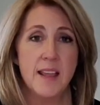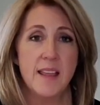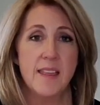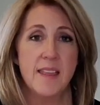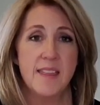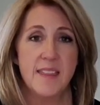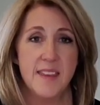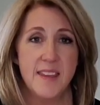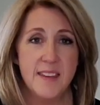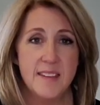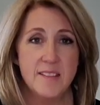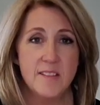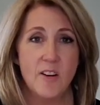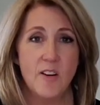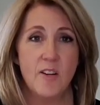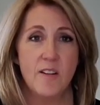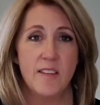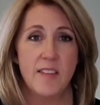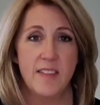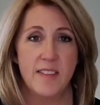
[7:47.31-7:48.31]
These
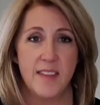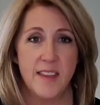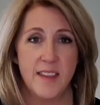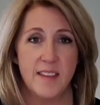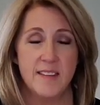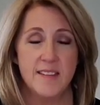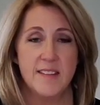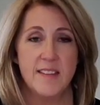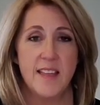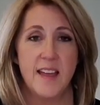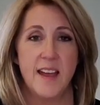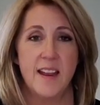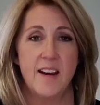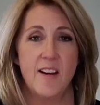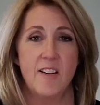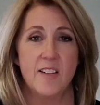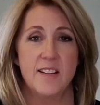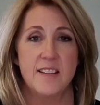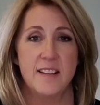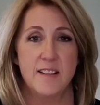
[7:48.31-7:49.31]
are things that are
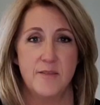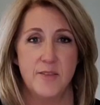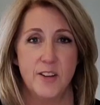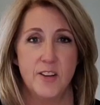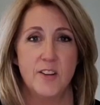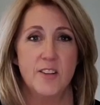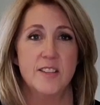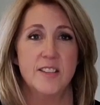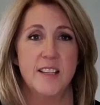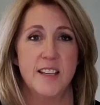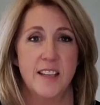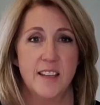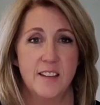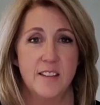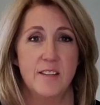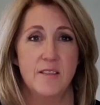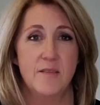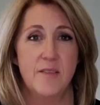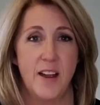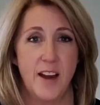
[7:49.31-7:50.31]
difficult to kill
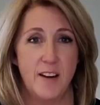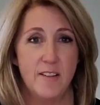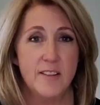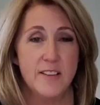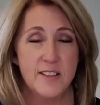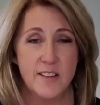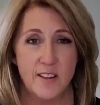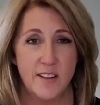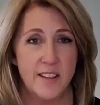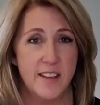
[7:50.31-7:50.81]
the virus on.